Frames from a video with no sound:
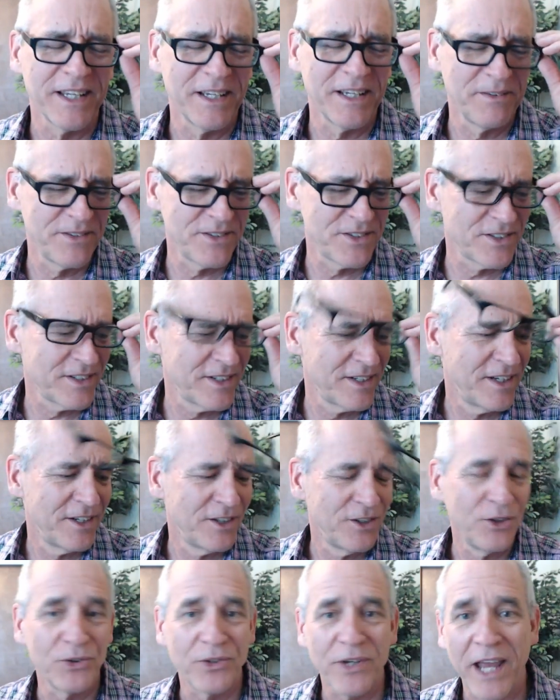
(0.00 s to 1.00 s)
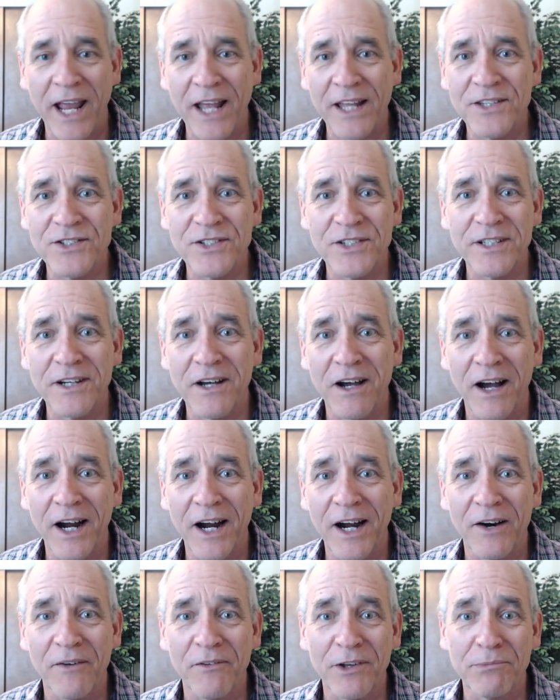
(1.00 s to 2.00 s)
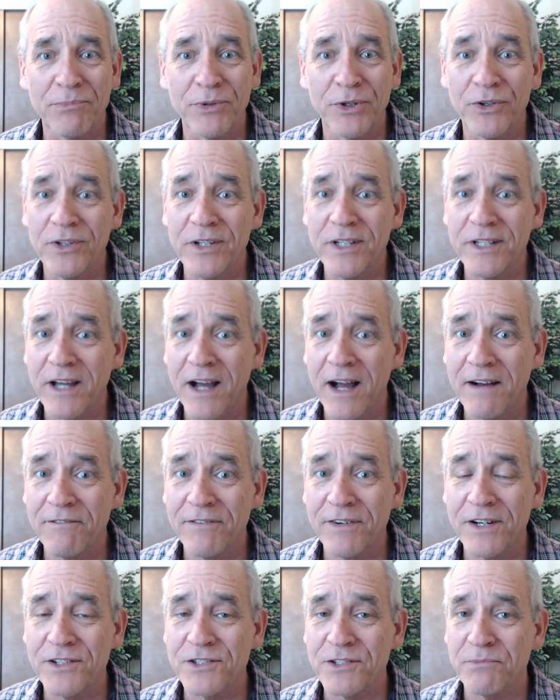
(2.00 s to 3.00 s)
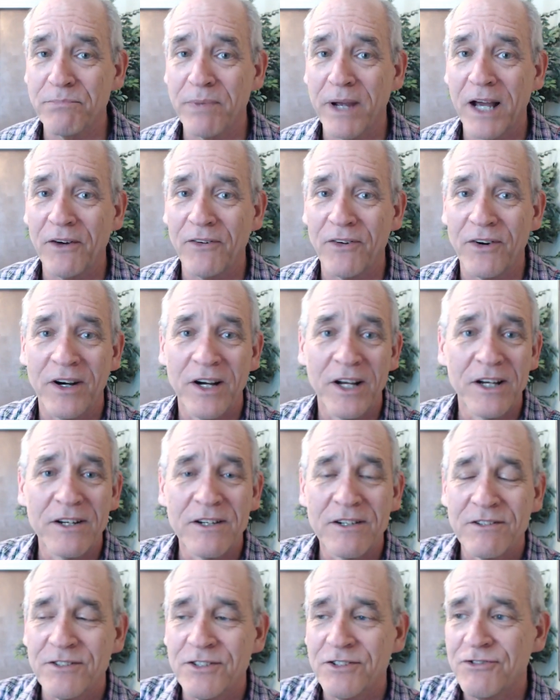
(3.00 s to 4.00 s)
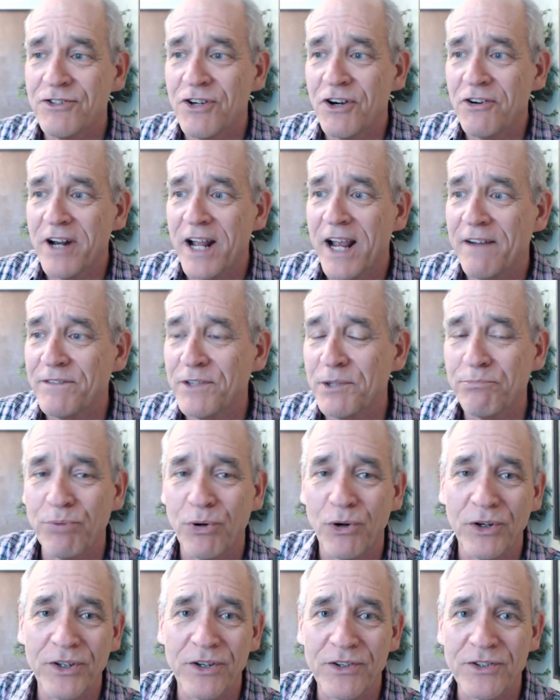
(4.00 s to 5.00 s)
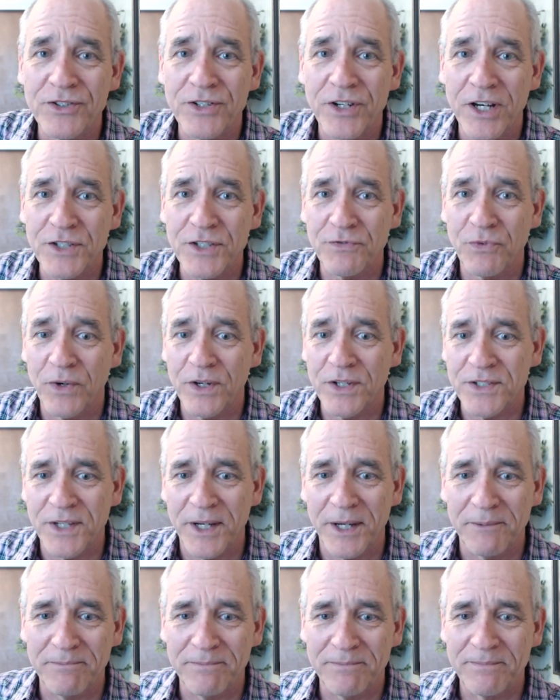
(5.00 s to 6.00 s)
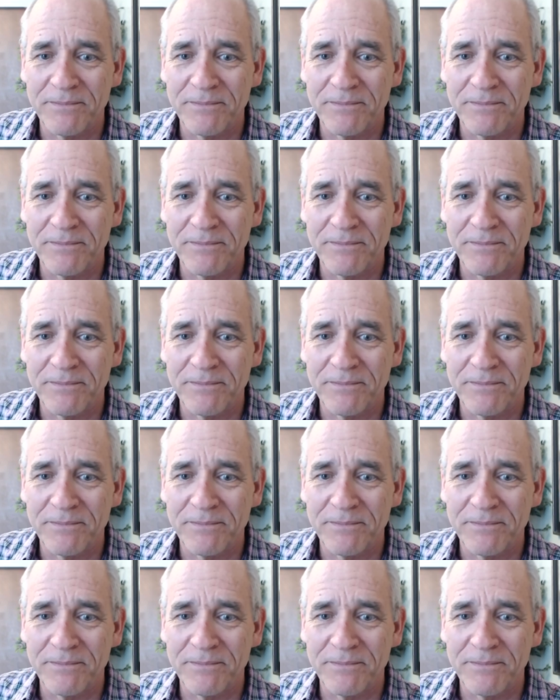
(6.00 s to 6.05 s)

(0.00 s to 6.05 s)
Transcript: It's you can sing higher with beauty, confidence, and power. You don't have to pull your chest voice up.